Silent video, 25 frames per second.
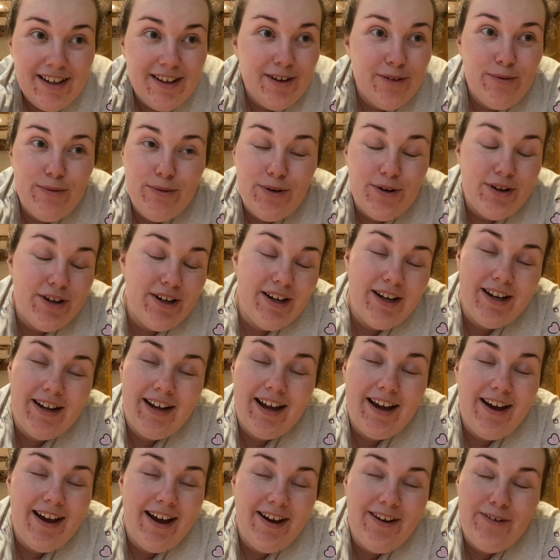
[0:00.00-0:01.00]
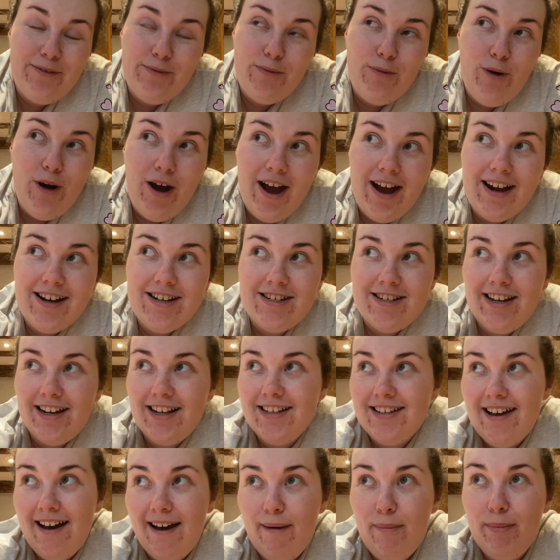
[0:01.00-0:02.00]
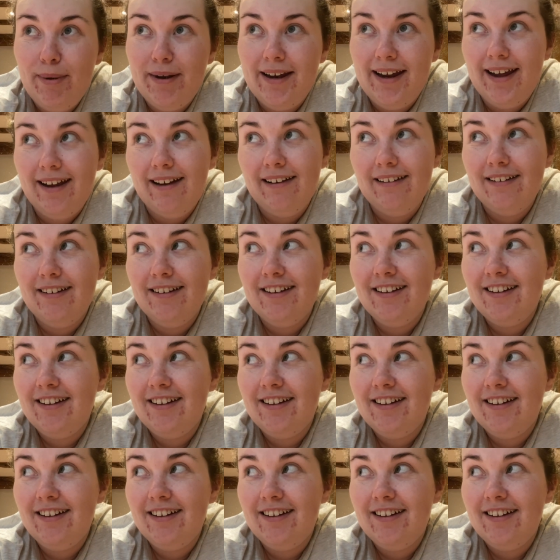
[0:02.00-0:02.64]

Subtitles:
actually is happening?